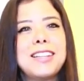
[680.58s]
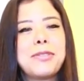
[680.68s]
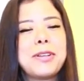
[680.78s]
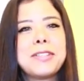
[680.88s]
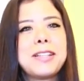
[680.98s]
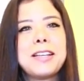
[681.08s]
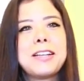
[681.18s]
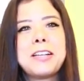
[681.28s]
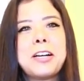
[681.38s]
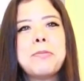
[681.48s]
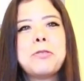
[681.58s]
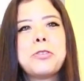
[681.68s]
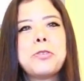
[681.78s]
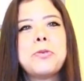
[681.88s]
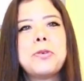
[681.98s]
It was like I come
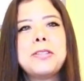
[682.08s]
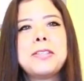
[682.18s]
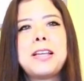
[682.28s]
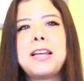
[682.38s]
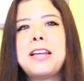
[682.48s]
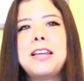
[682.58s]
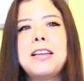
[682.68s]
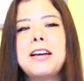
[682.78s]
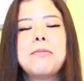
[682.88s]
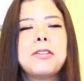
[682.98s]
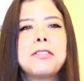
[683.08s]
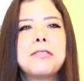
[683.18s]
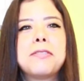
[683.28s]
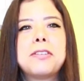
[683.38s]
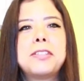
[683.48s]
to you and say I'm
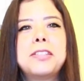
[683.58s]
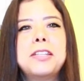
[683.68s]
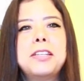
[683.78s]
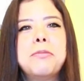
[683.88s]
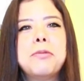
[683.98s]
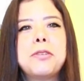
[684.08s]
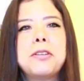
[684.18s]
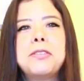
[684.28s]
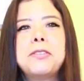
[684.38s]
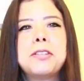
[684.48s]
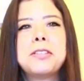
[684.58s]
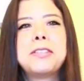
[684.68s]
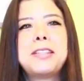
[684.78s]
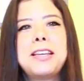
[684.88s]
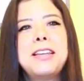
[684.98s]
not a virgin anymore, and you
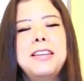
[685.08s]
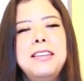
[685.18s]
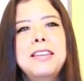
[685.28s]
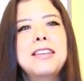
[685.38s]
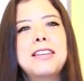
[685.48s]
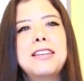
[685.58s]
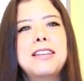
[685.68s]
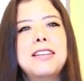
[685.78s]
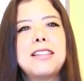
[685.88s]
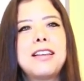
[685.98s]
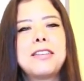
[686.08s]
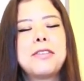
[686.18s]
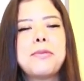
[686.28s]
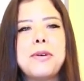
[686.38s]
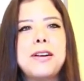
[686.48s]
just stay
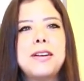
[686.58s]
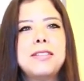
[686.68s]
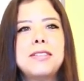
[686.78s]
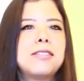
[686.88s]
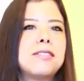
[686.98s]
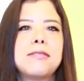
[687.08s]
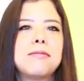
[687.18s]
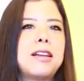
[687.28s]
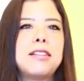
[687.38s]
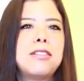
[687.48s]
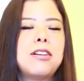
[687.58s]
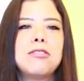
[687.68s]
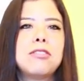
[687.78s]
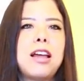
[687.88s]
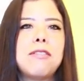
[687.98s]
like you are and and
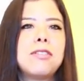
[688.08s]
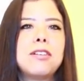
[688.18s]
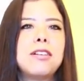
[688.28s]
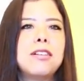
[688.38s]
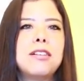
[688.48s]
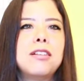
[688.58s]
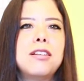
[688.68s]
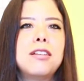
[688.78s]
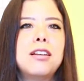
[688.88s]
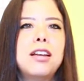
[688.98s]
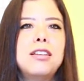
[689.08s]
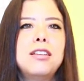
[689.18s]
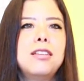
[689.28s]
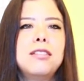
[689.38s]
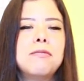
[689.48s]
don't have a
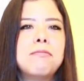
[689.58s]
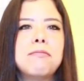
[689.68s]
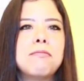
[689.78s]
any